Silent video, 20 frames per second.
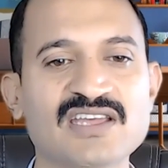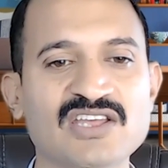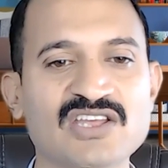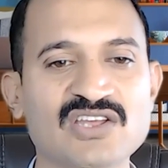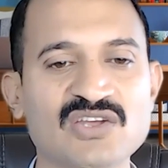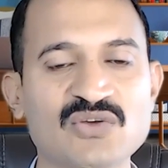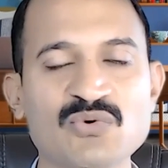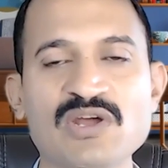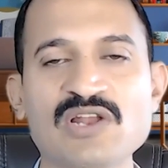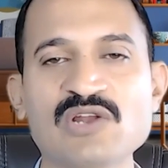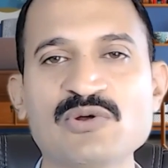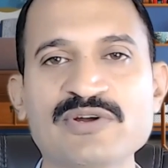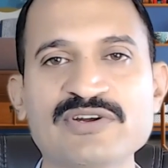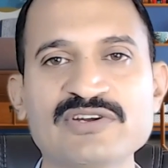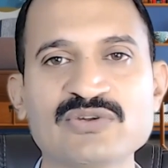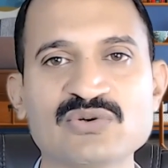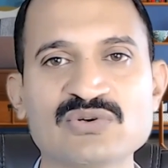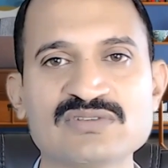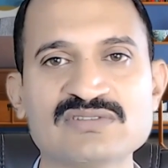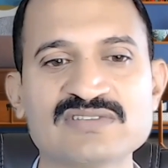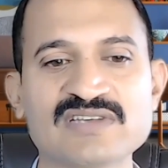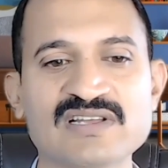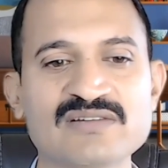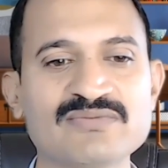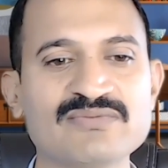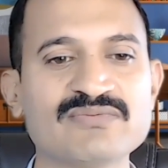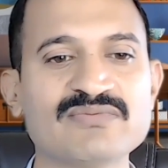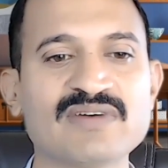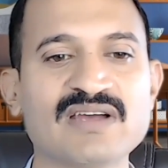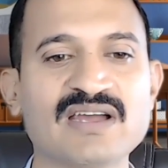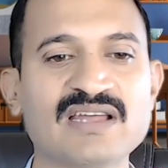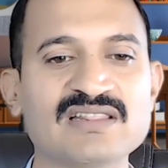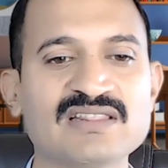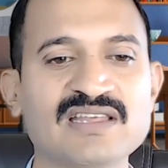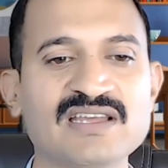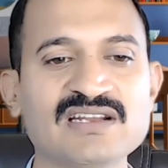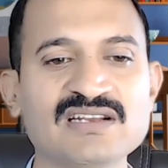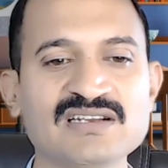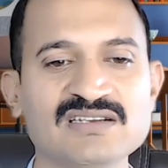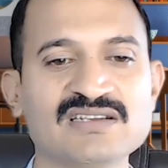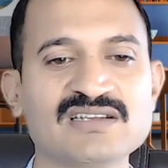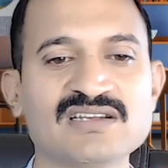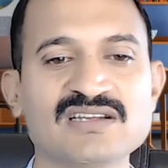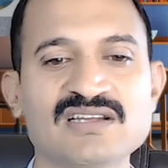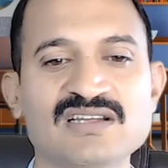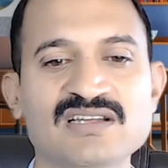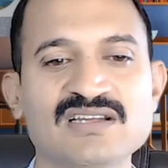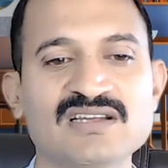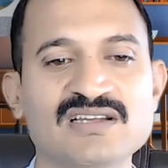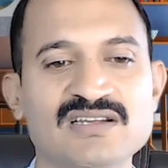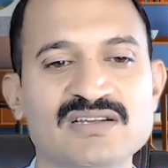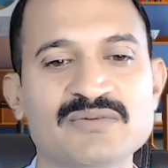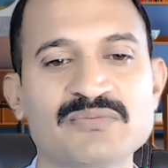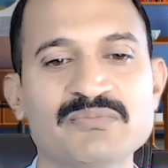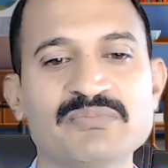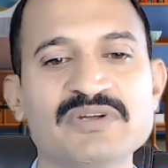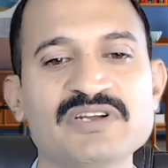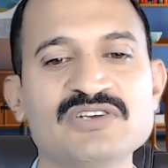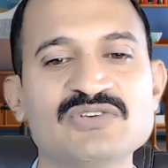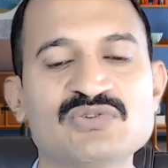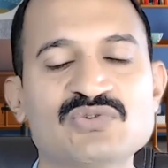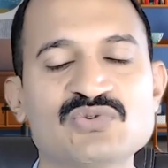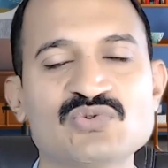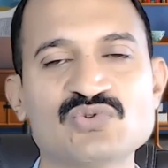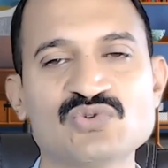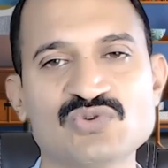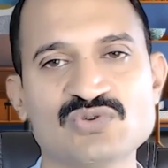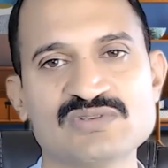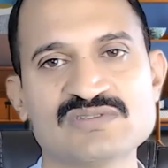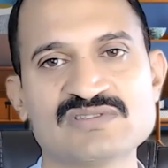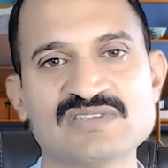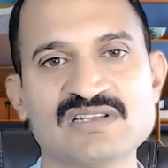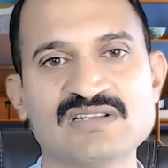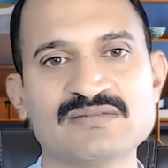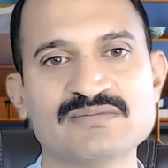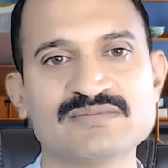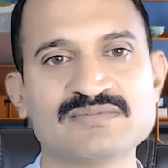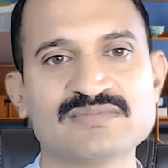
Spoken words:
evaluate yourself, and then be true to yourself.